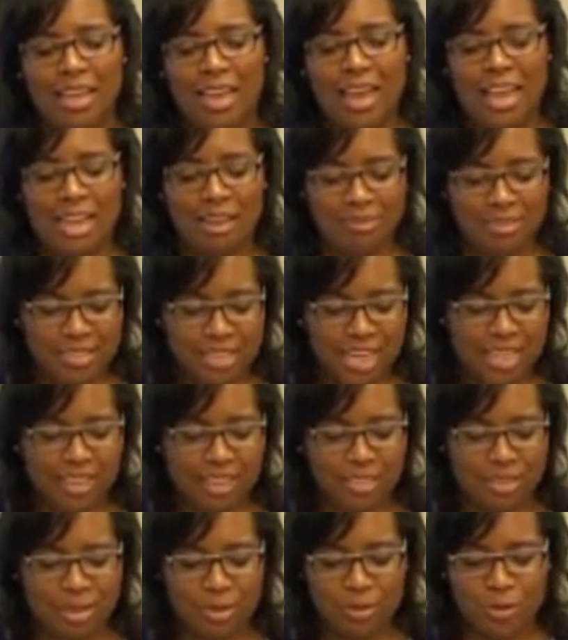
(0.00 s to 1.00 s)
And I've said
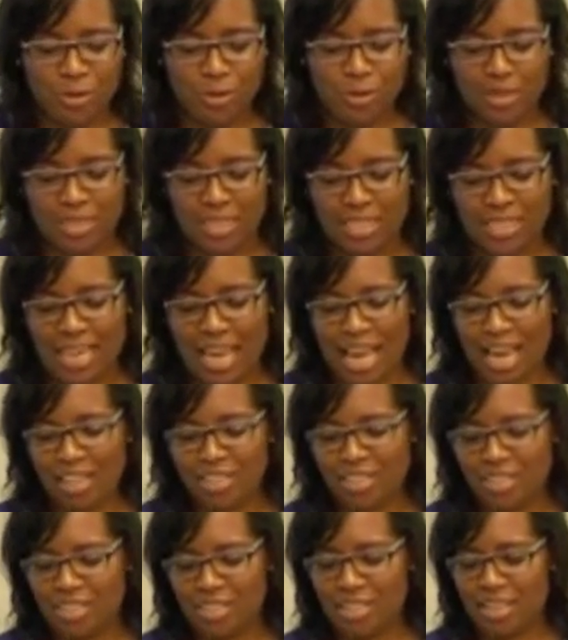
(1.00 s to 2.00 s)
this on numerous
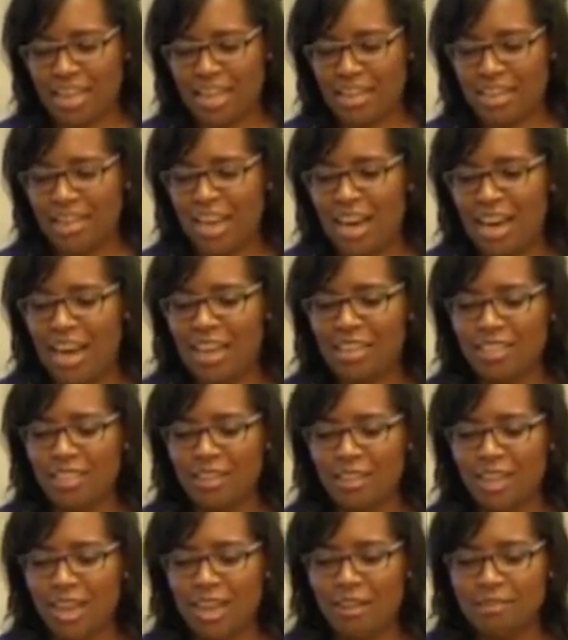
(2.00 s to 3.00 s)
occasions, that God
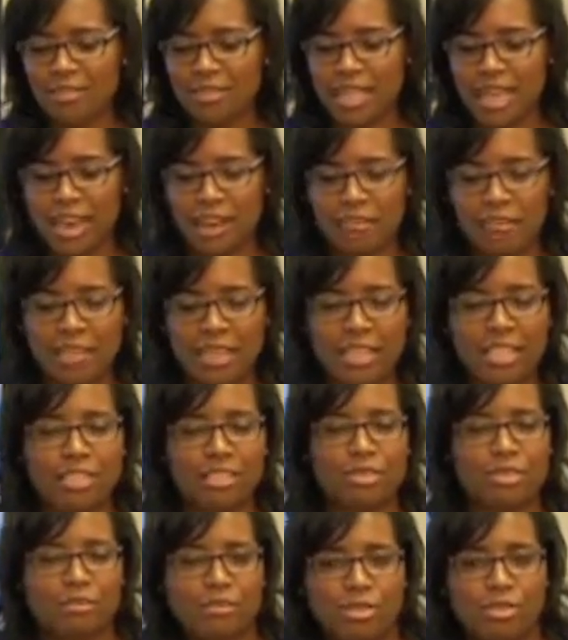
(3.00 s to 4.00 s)
loves every
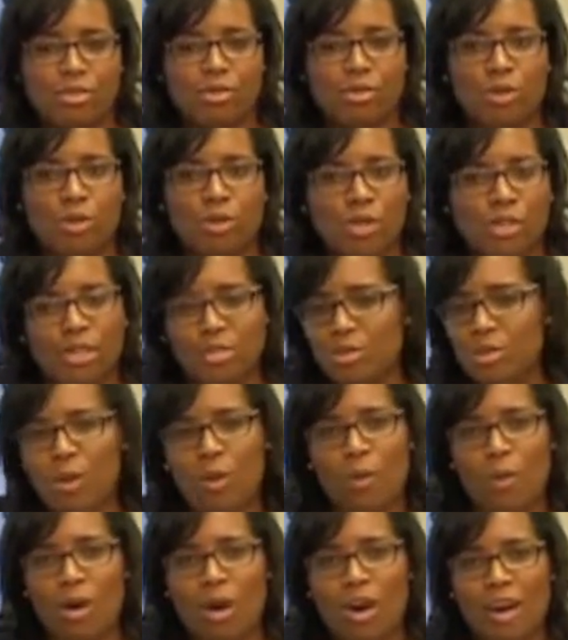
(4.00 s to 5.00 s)
individual with his
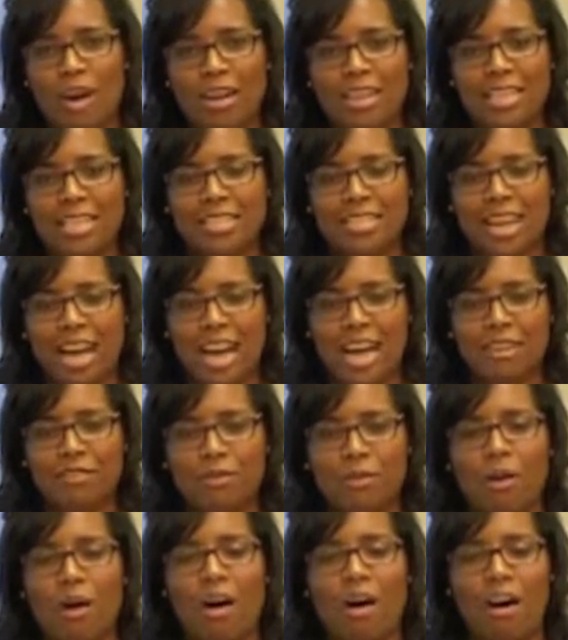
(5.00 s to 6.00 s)
whole heart. He died
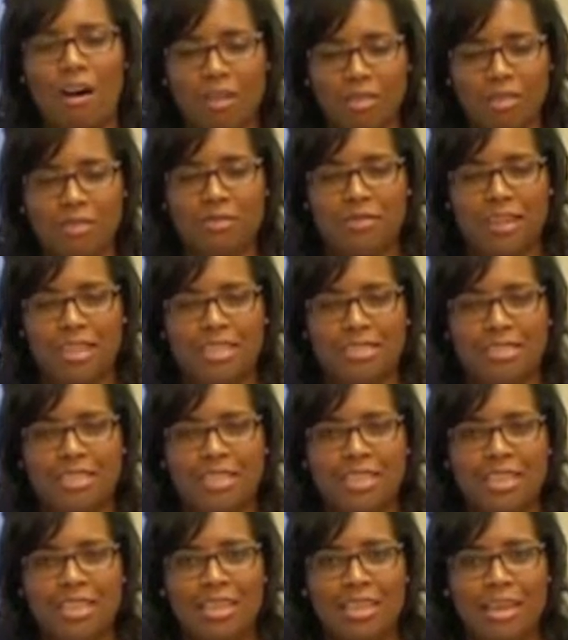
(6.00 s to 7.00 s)
for all of us.
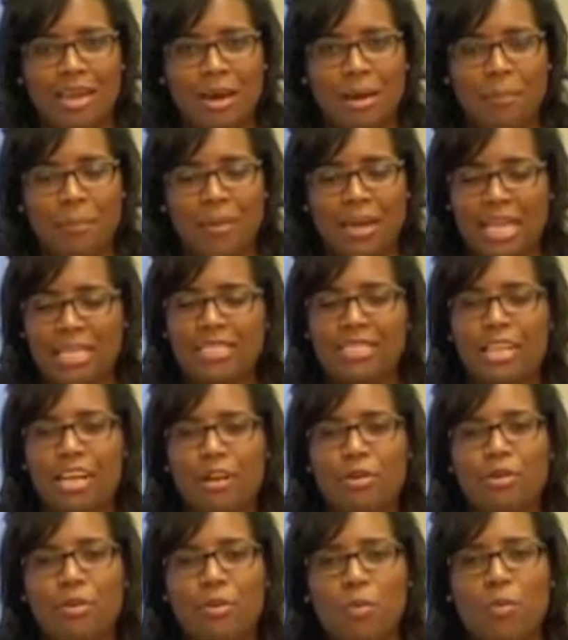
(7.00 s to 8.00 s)
But I
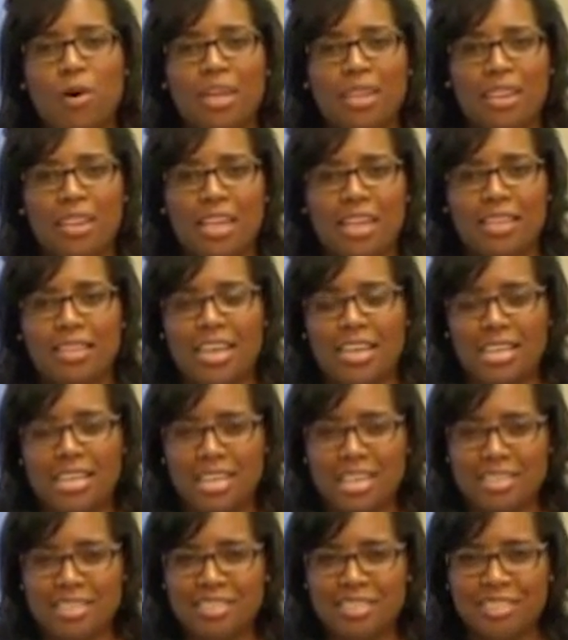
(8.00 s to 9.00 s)
tell you one thing, that
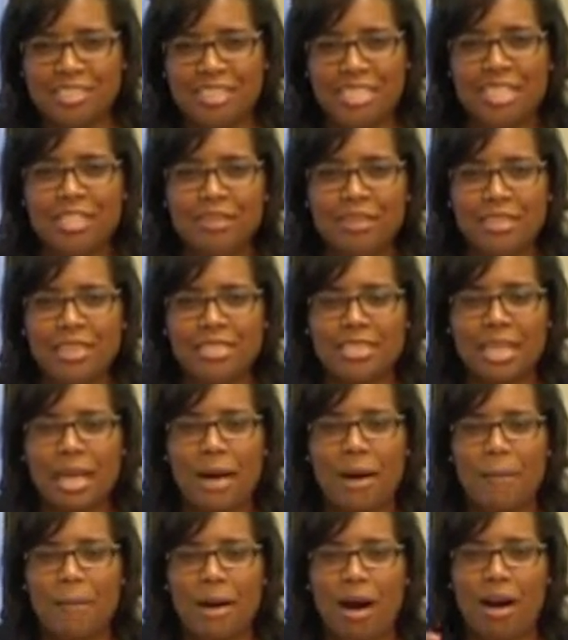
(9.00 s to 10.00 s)
he is serious
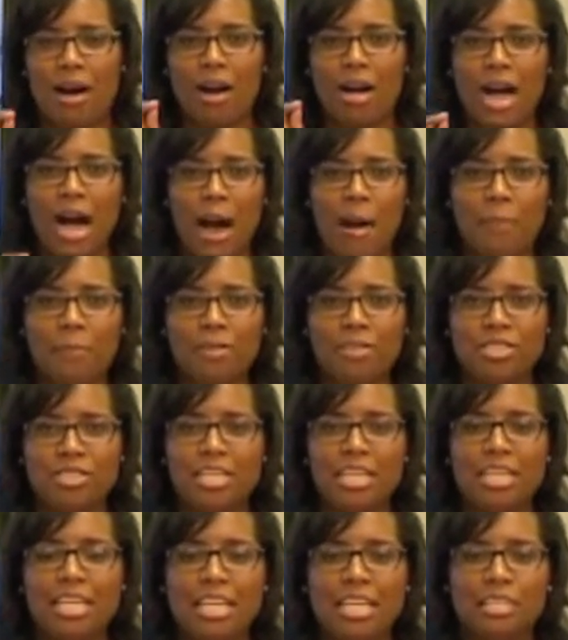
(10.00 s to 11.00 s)
about
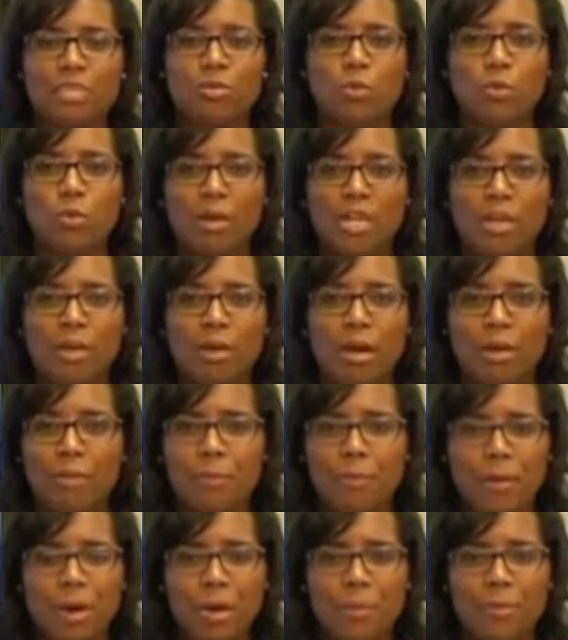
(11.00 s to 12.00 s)
accomplishing his will
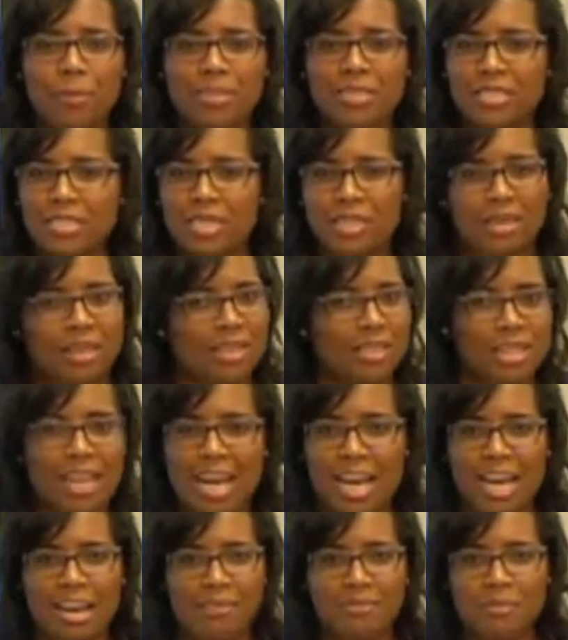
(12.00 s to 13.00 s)
and purpose in our
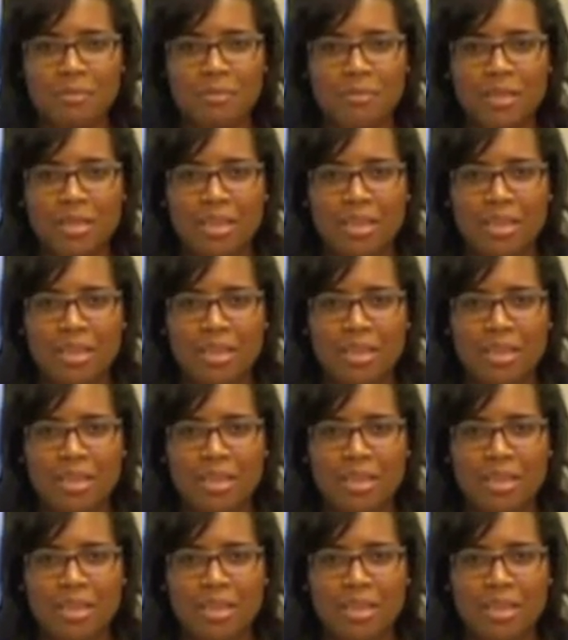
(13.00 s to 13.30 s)
lives.